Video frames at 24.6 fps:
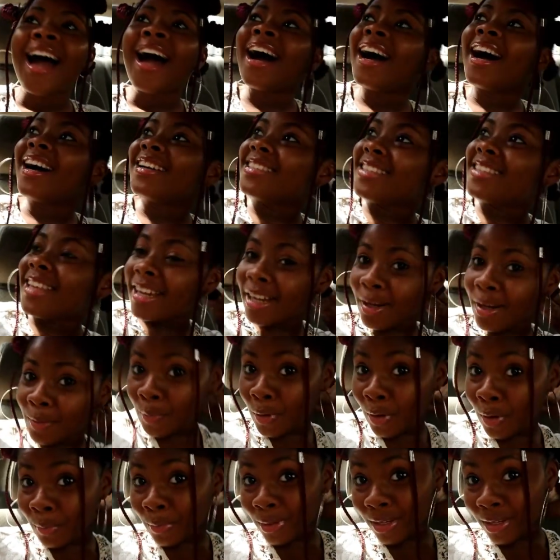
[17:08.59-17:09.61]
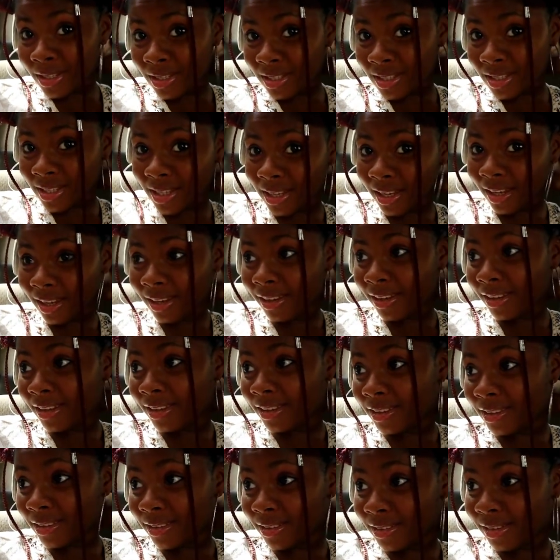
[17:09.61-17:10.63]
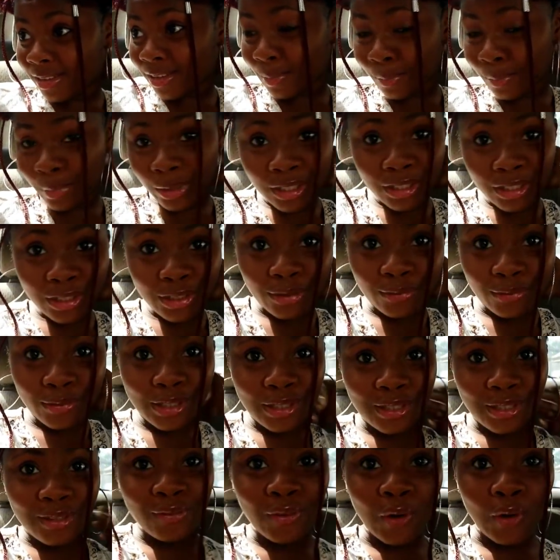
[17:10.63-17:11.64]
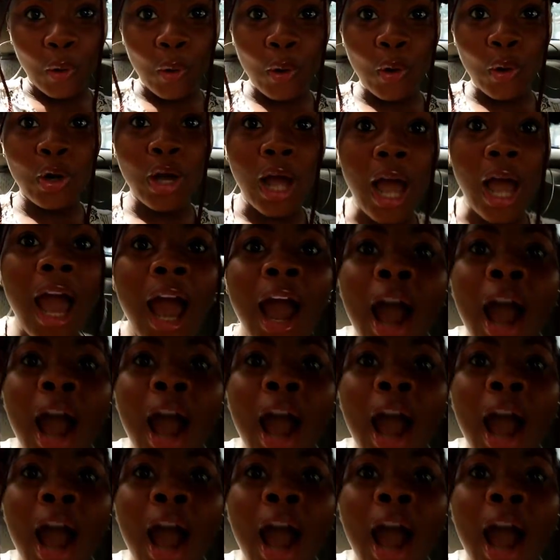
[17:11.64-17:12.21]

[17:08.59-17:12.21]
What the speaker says: and like I promised in the beginning of this vlog,